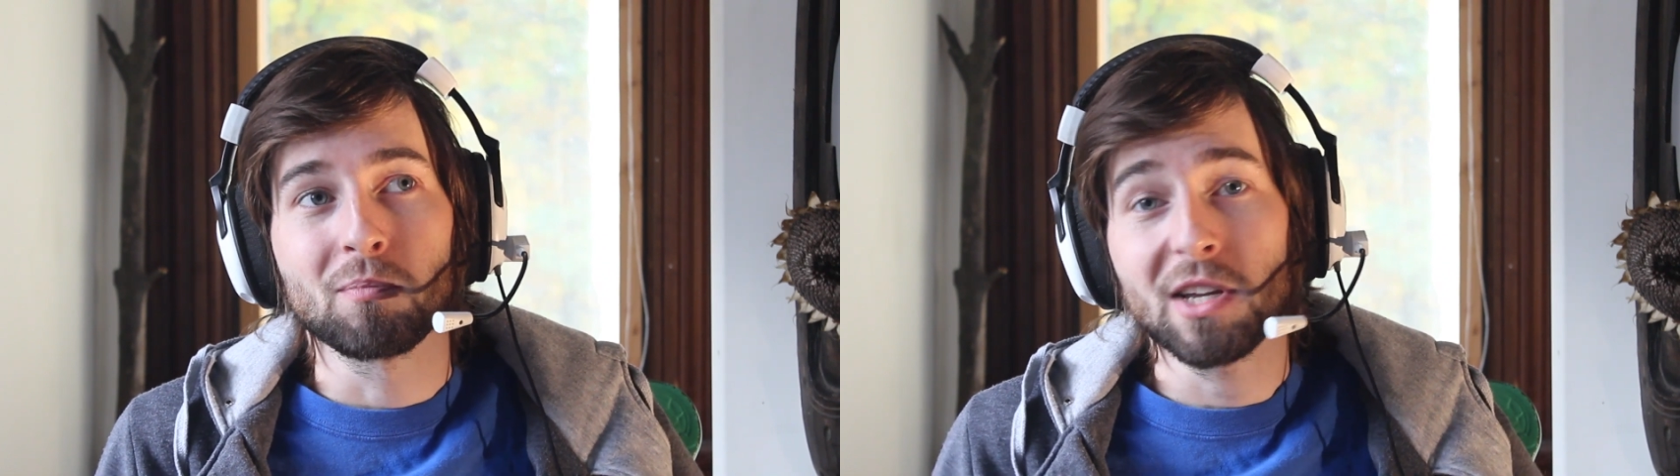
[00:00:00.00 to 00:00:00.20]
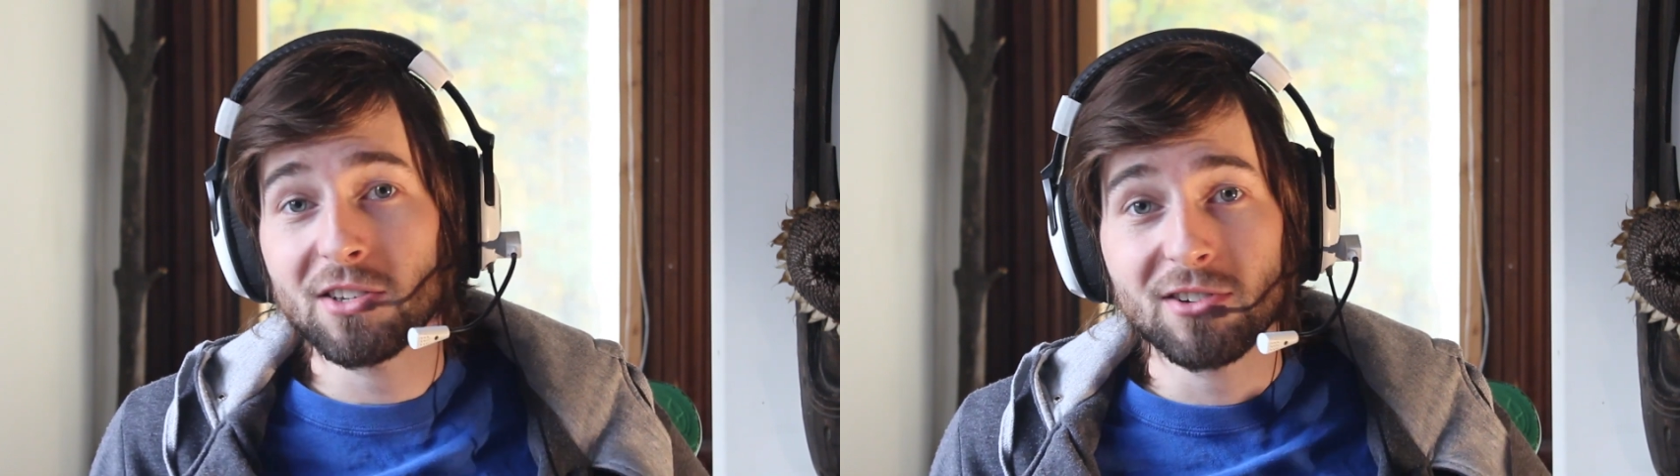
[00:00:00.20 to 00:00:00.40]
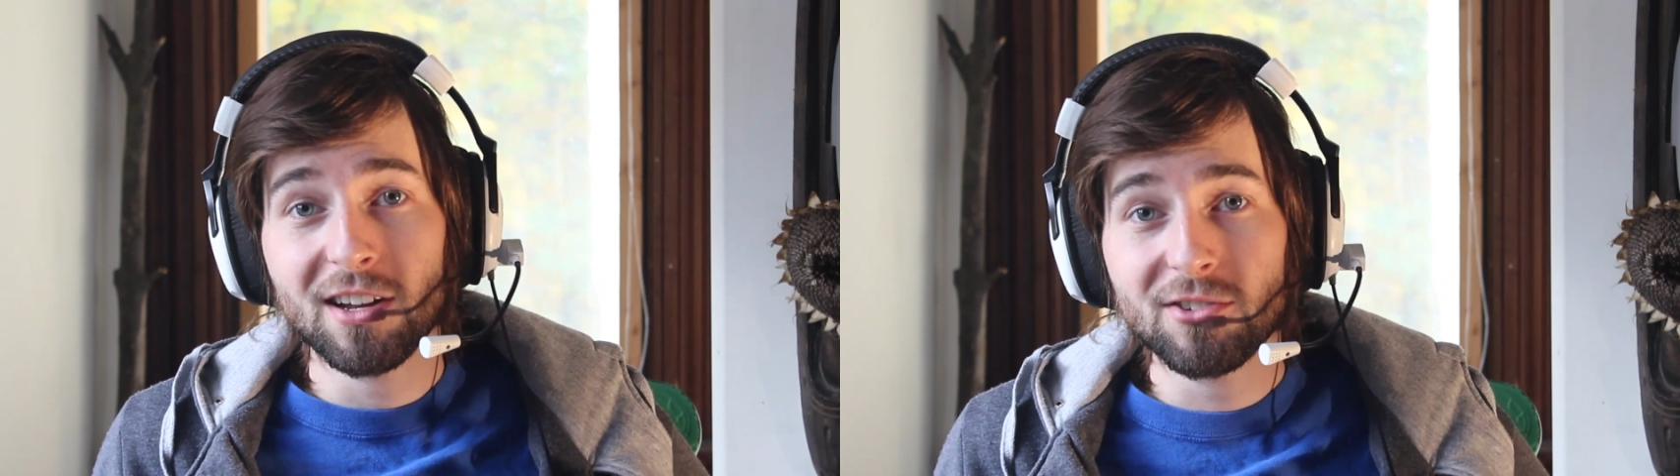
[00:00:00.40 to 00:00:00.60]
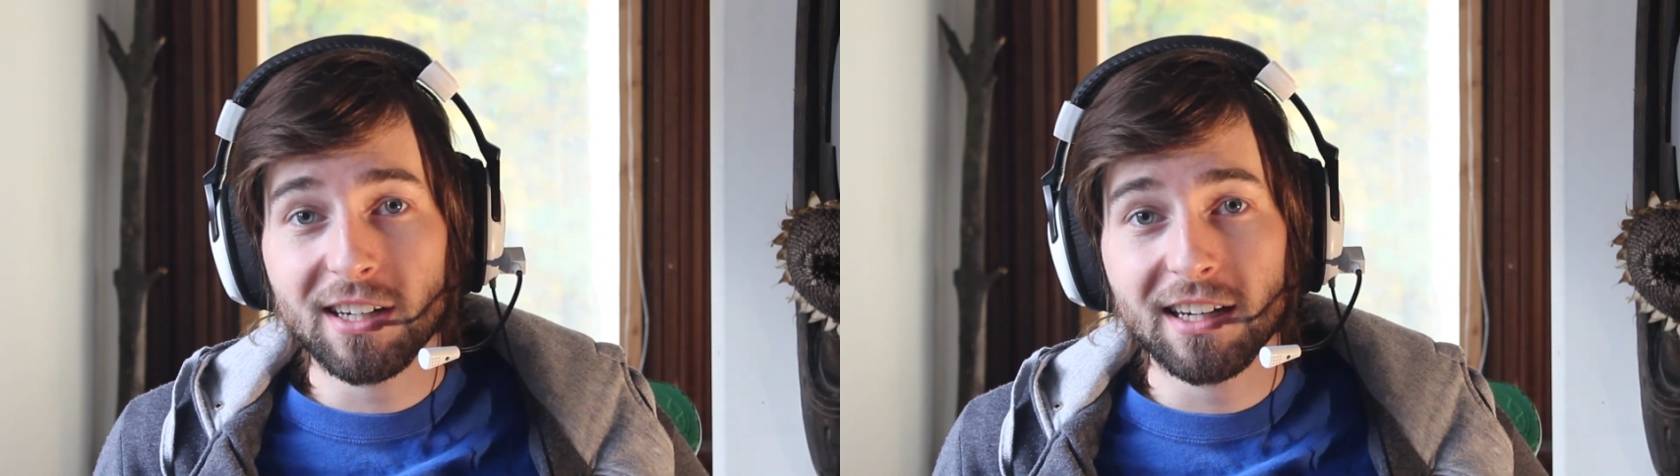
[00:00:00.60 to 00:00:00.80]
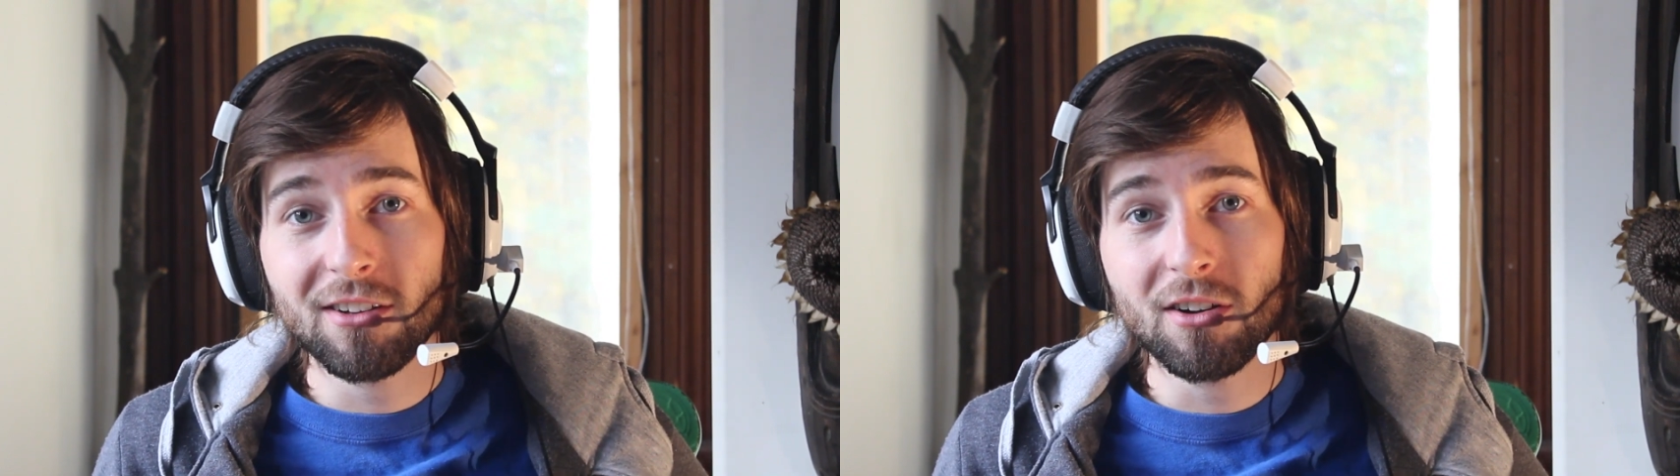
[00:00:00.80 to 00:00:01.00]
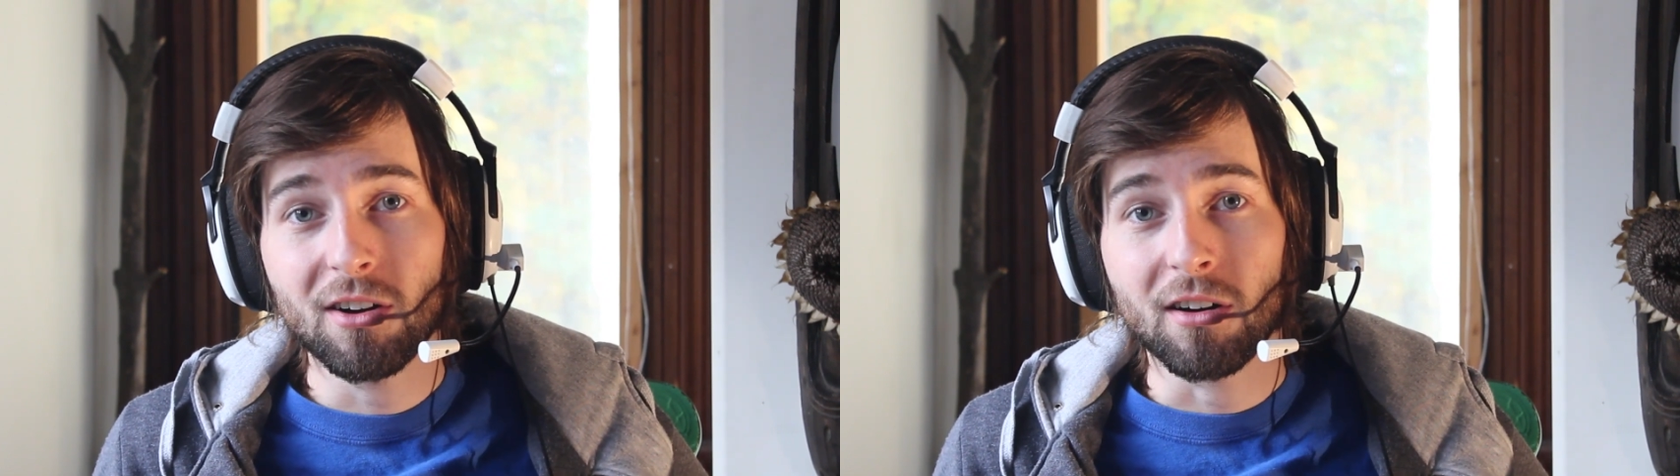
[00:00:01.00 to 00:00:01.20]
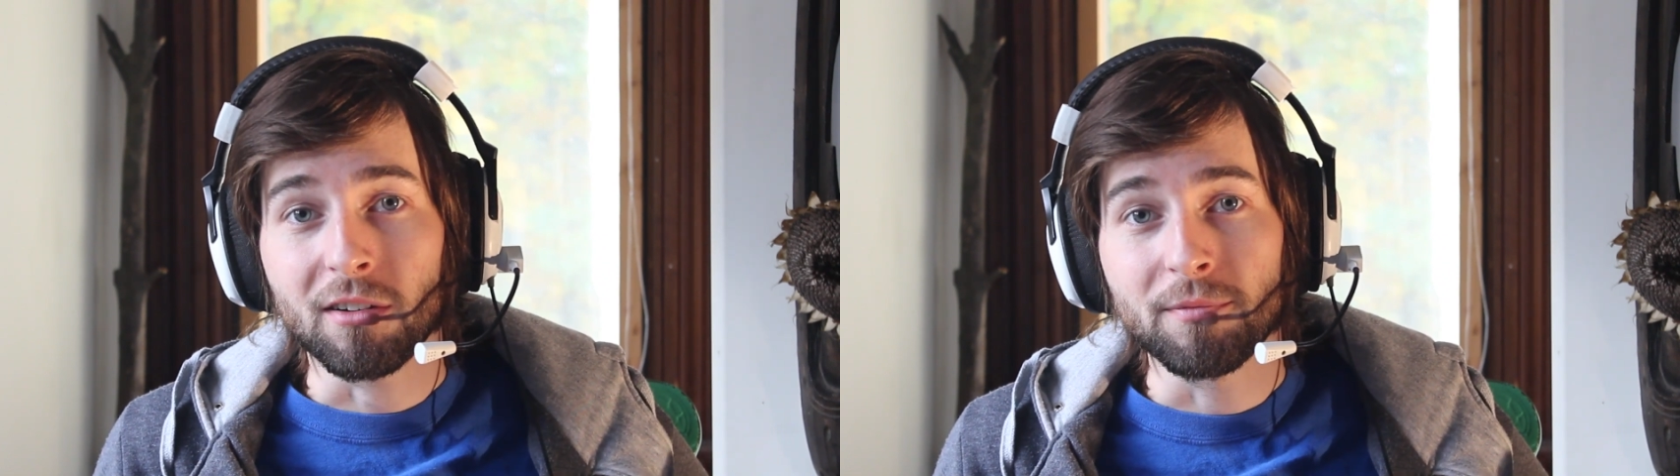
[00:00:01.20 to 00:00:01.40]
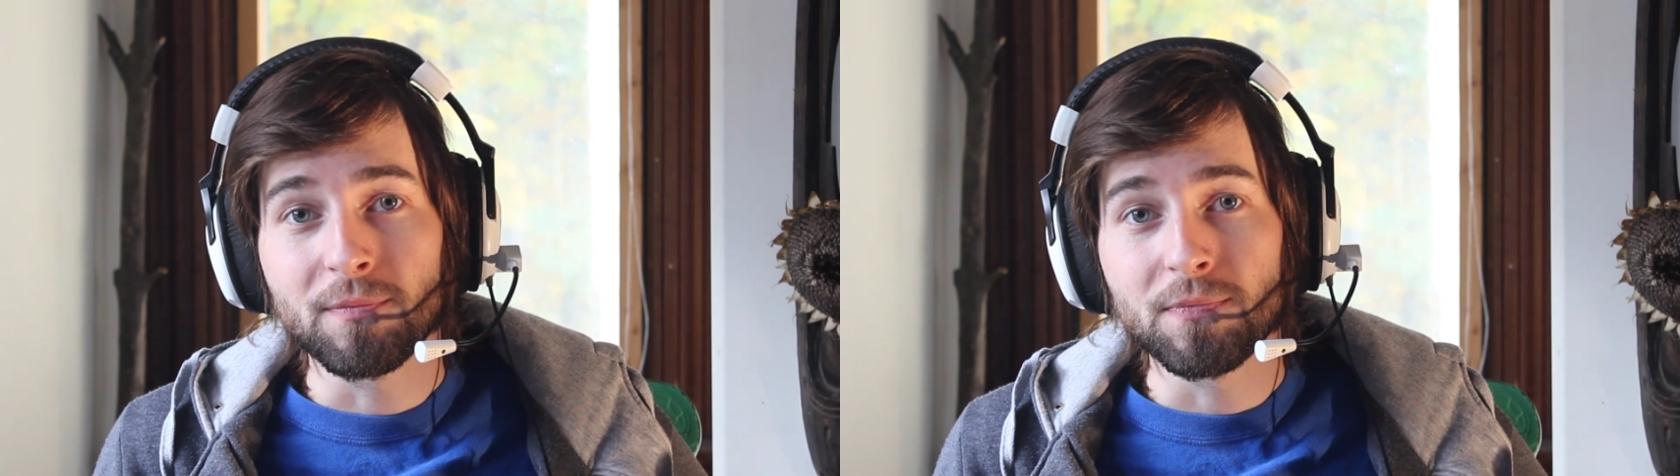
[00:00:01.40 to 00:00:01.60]
because you're not drinking
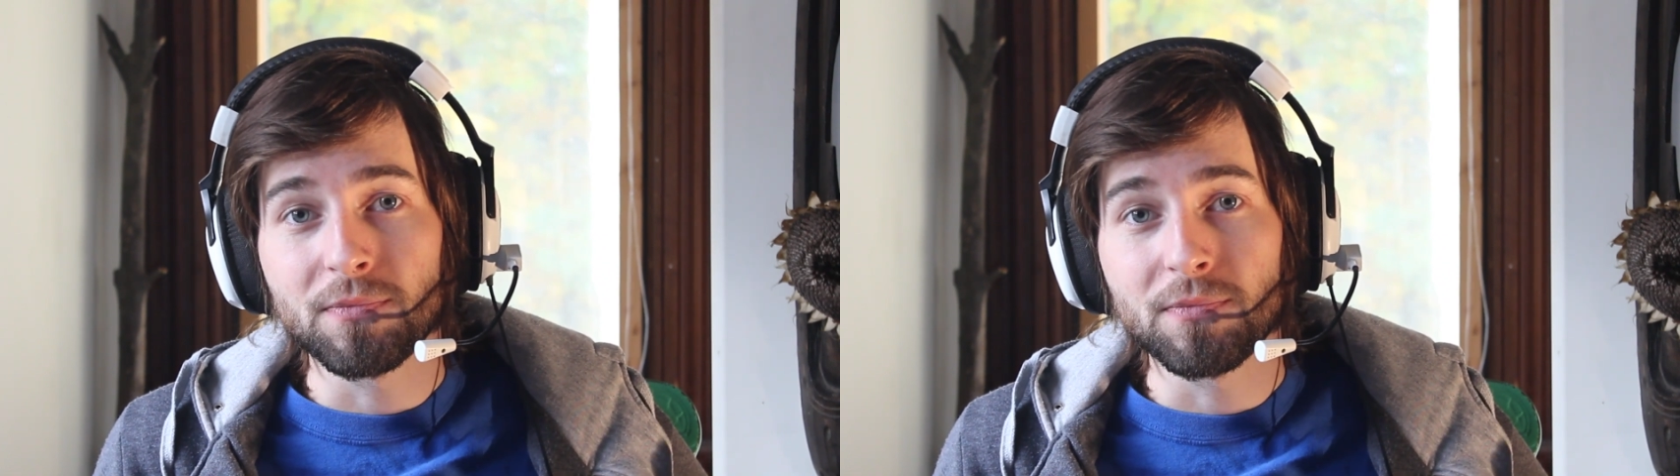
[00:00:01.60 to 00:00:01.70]
alcohol.